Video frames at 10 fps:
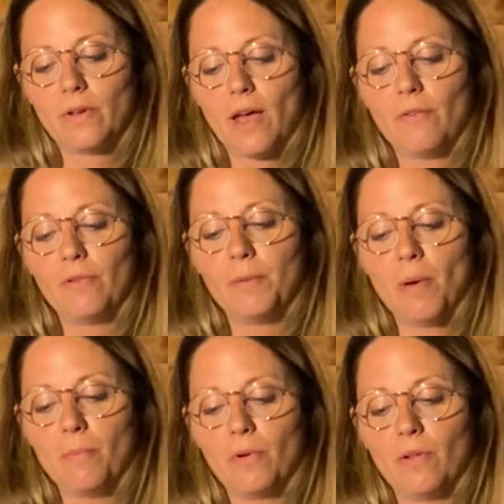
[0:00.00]
every
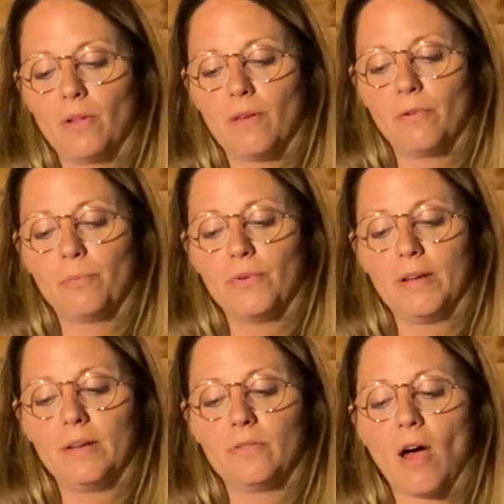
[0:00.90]
bumble of a
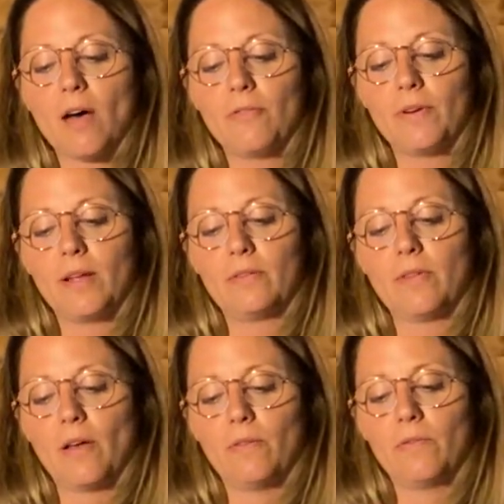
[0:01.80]
breeze offering
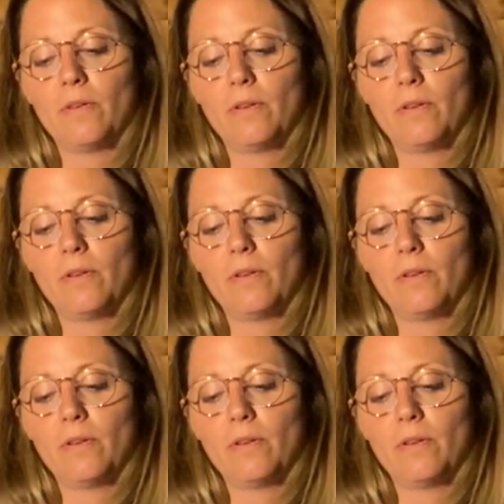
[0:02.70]
itself